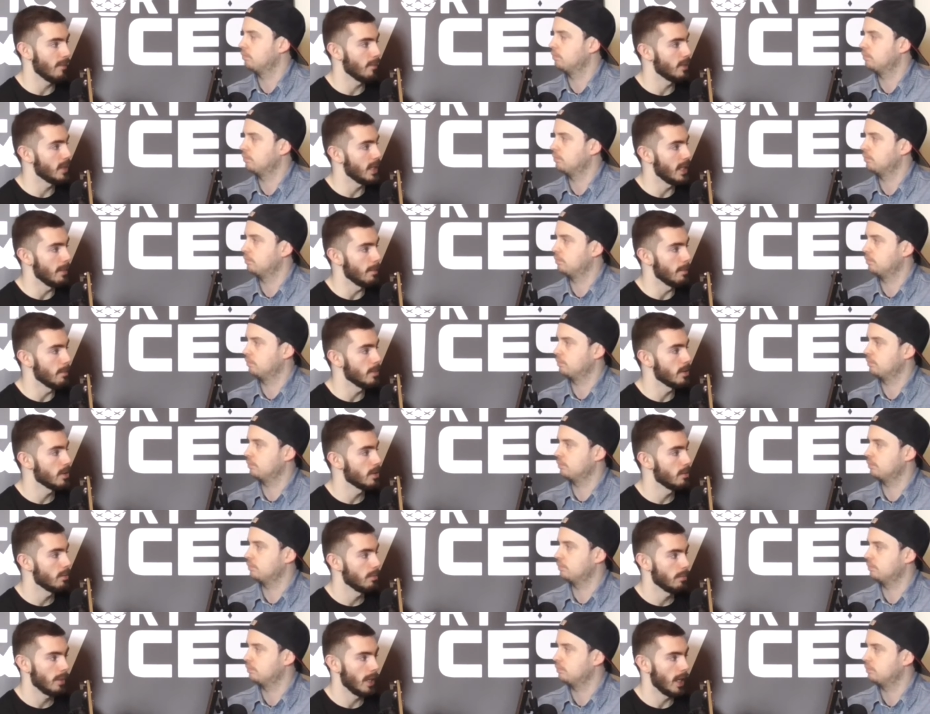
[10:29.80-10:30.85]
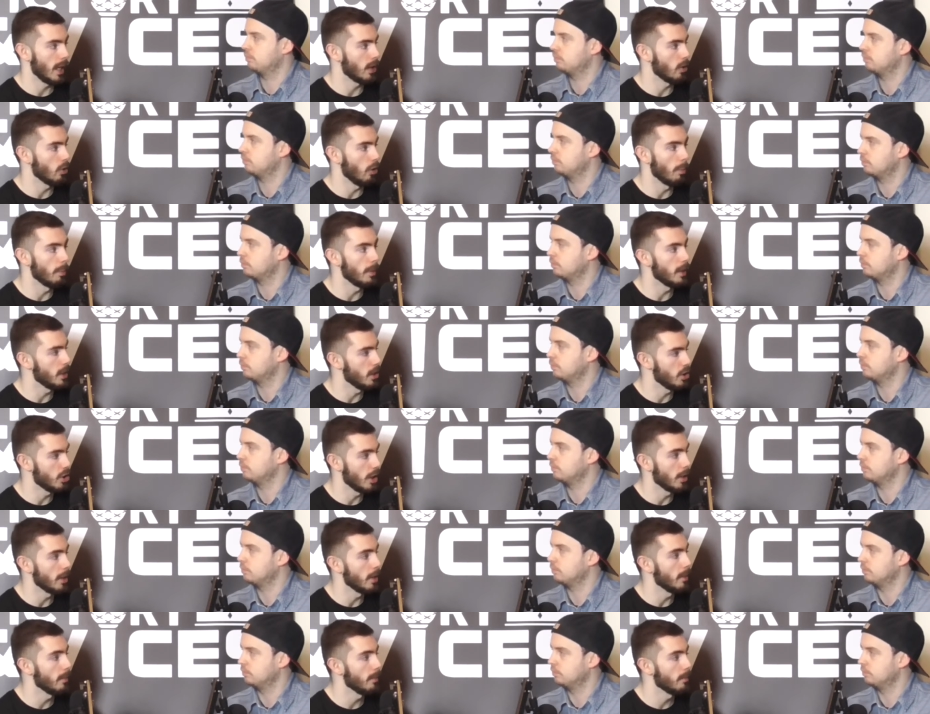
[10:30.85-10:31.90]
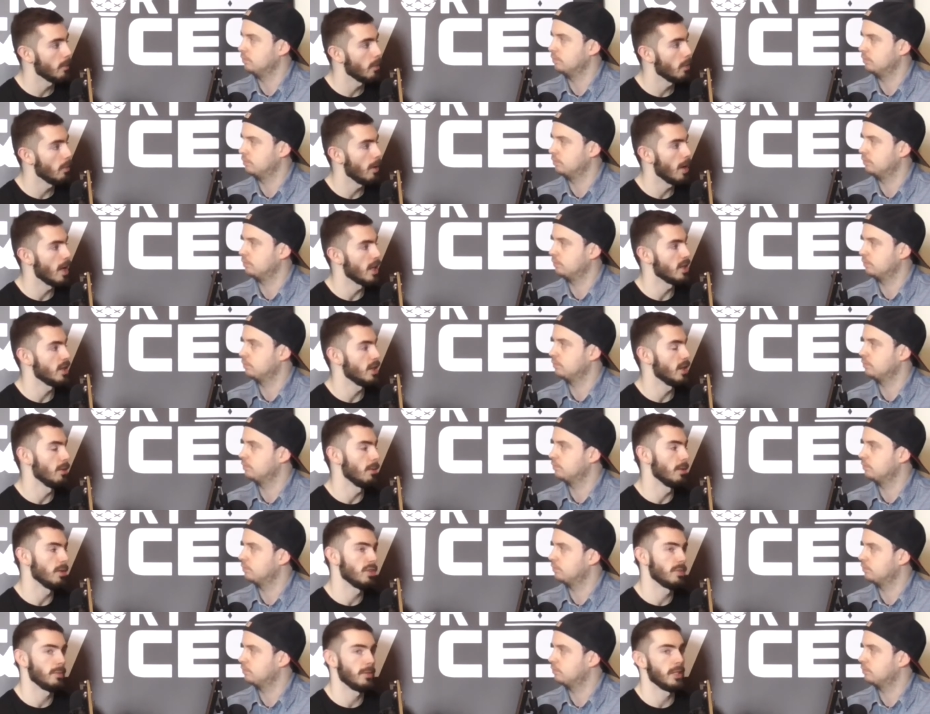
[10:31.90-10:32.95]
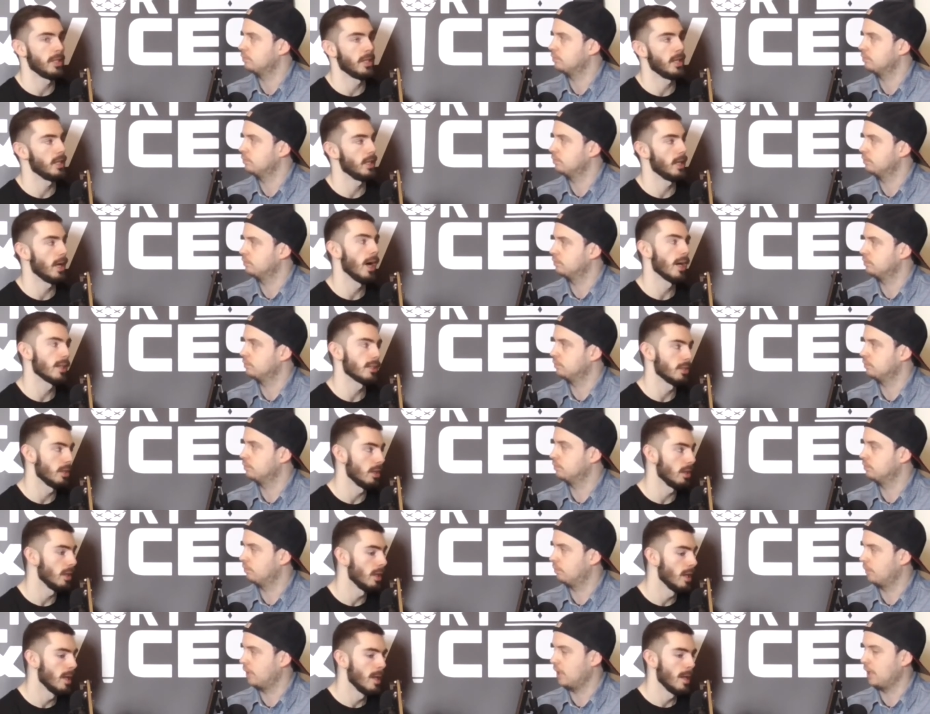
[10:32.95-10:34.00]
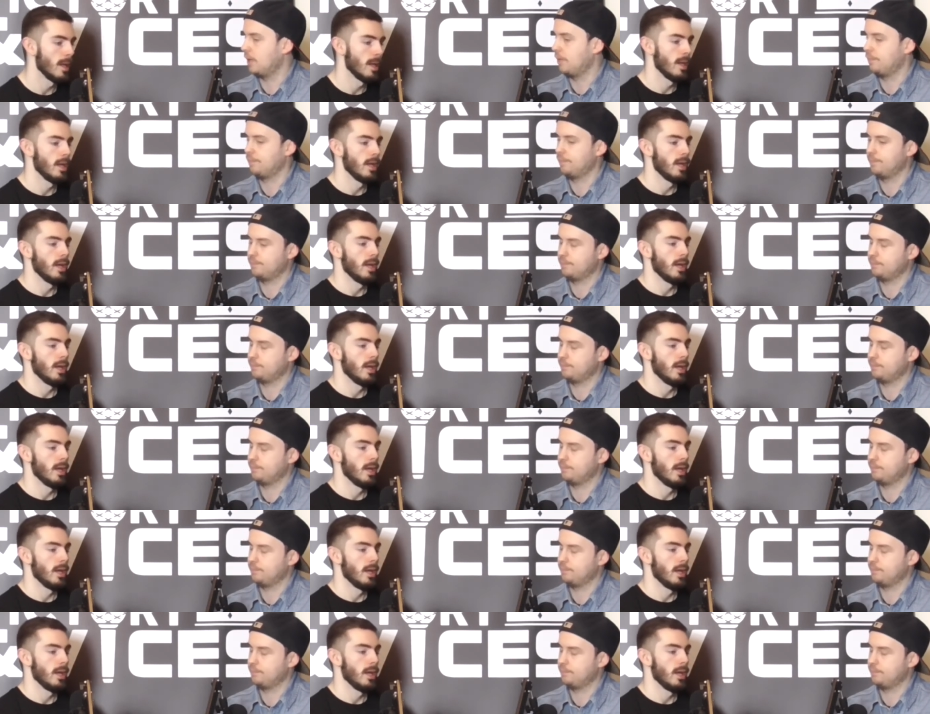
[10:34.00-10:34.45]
Speaker 1: seven teams that can all beat each other, whereas you know it used to be United, Arsenal. Yeah